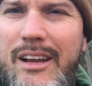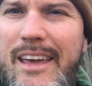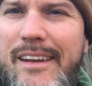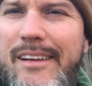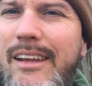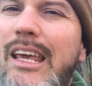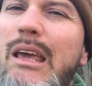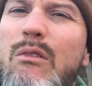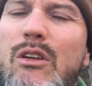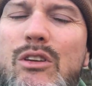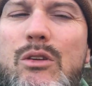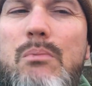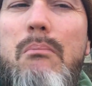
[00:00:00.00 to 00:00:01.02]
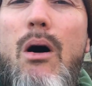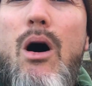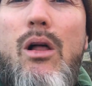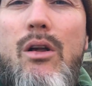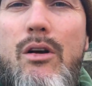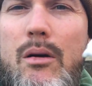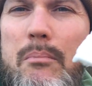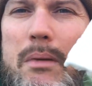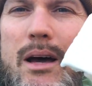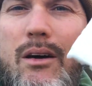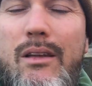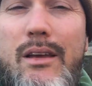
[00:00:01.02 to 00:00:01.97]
and an even smaller amount,